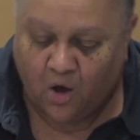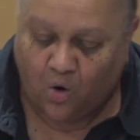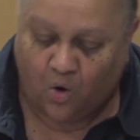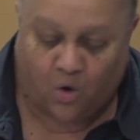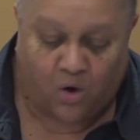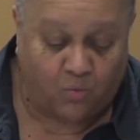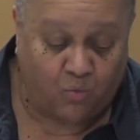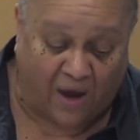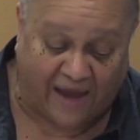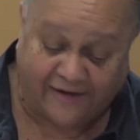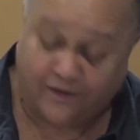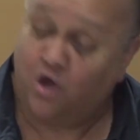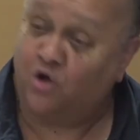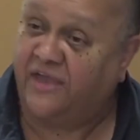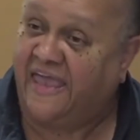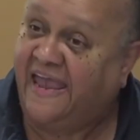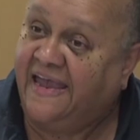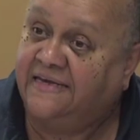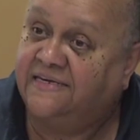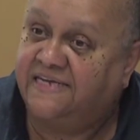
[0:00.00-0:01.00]
Or white
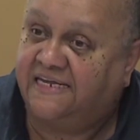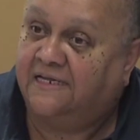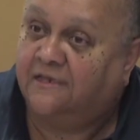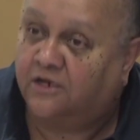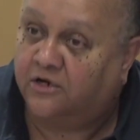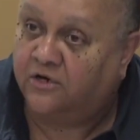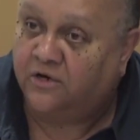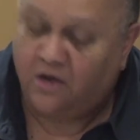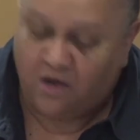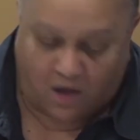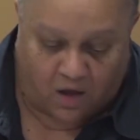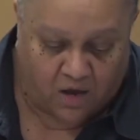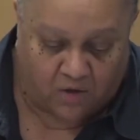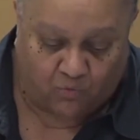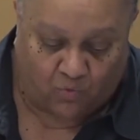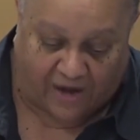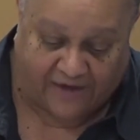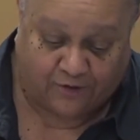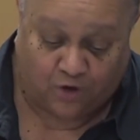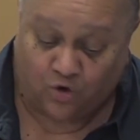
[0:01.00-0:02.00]
cocaine dealer
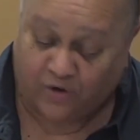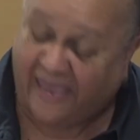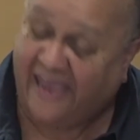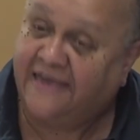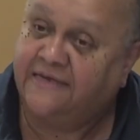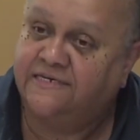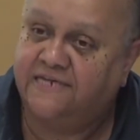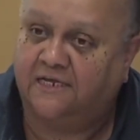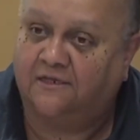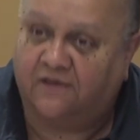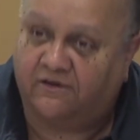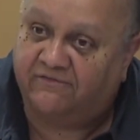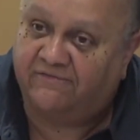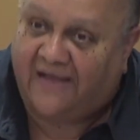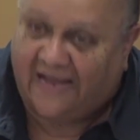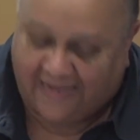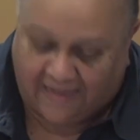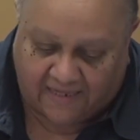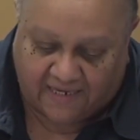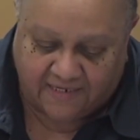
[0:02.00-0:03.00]
on white cocaine dealer
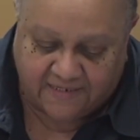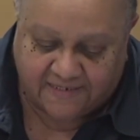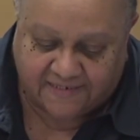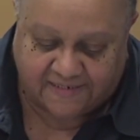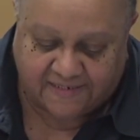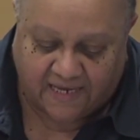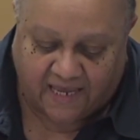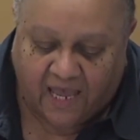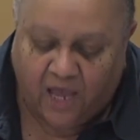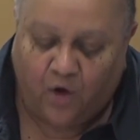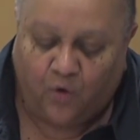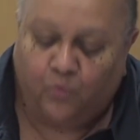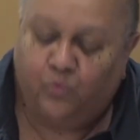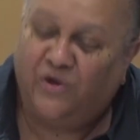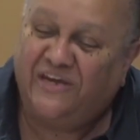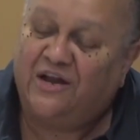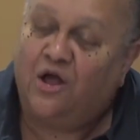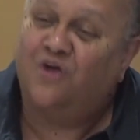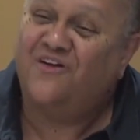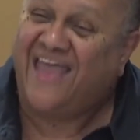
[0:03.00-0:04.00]
violence?
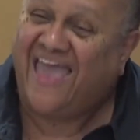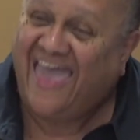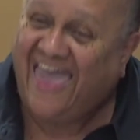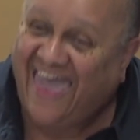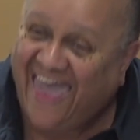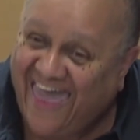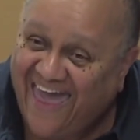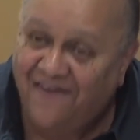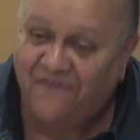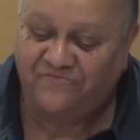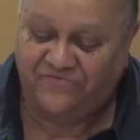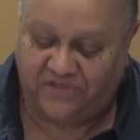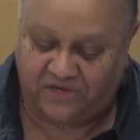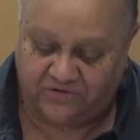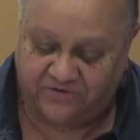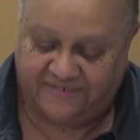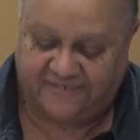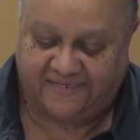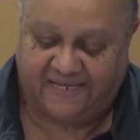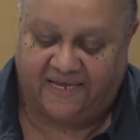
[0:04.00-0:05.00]
We don't have
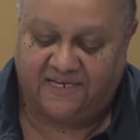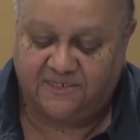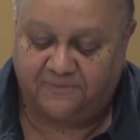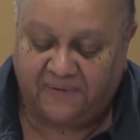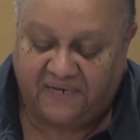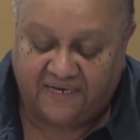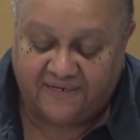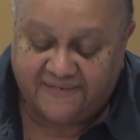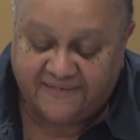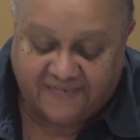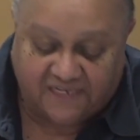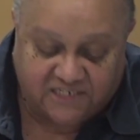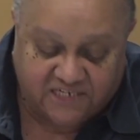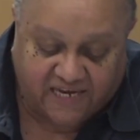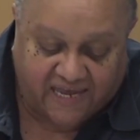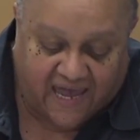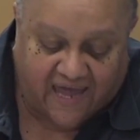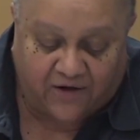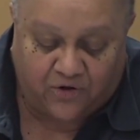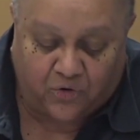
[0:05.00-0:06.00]
those things because such
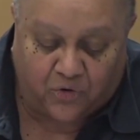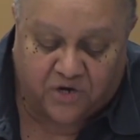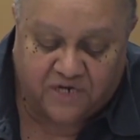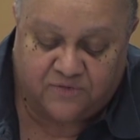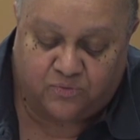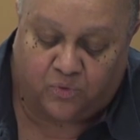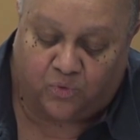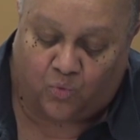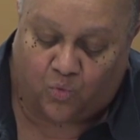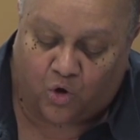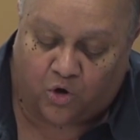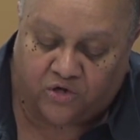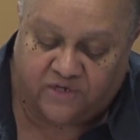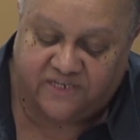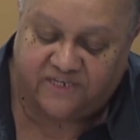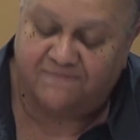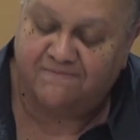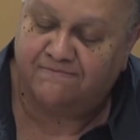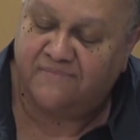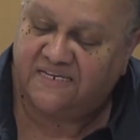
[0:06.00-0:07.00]
categories would work
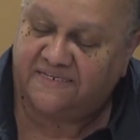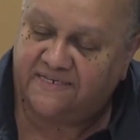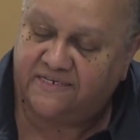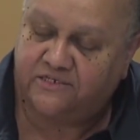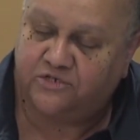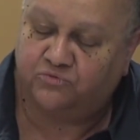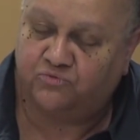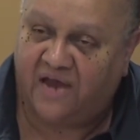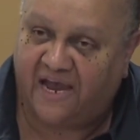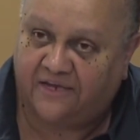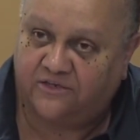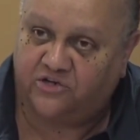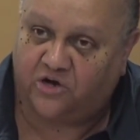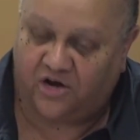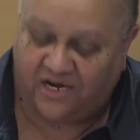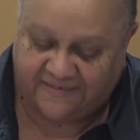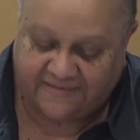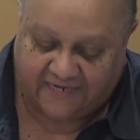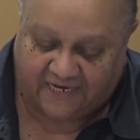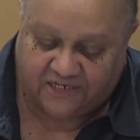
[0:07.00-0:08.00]
to misdirect our
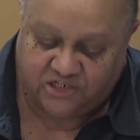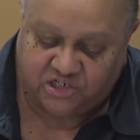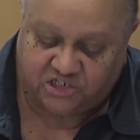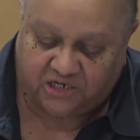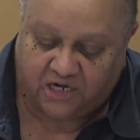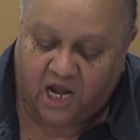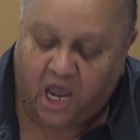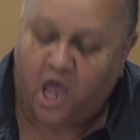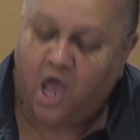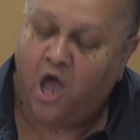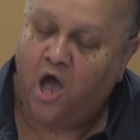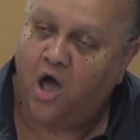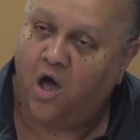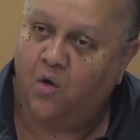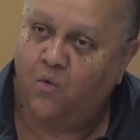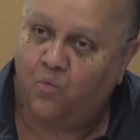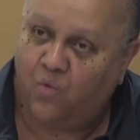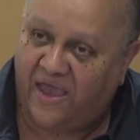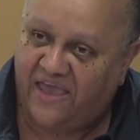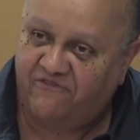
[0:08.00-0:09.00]
attention
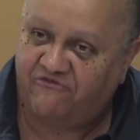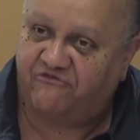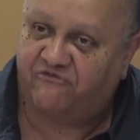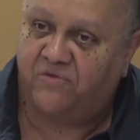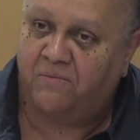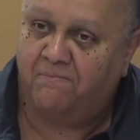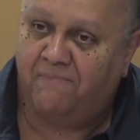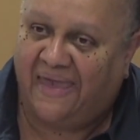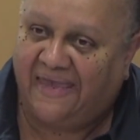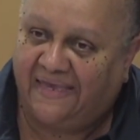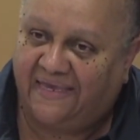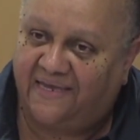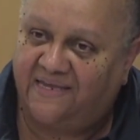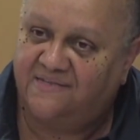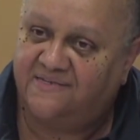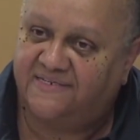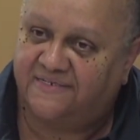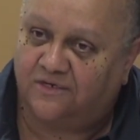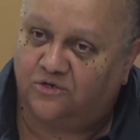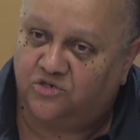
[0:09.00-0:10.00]
away from
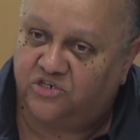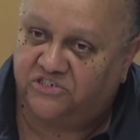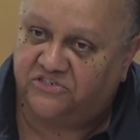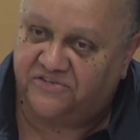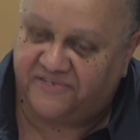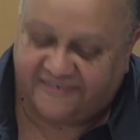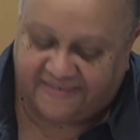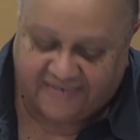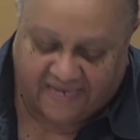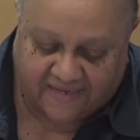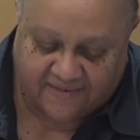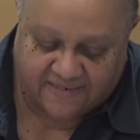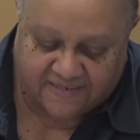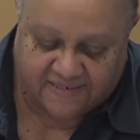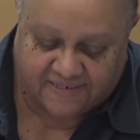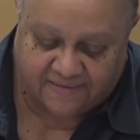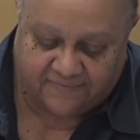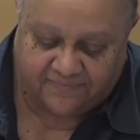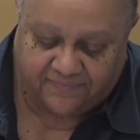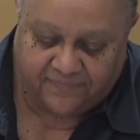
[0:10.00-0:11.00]
making social
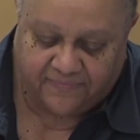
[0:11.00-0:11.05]
sense.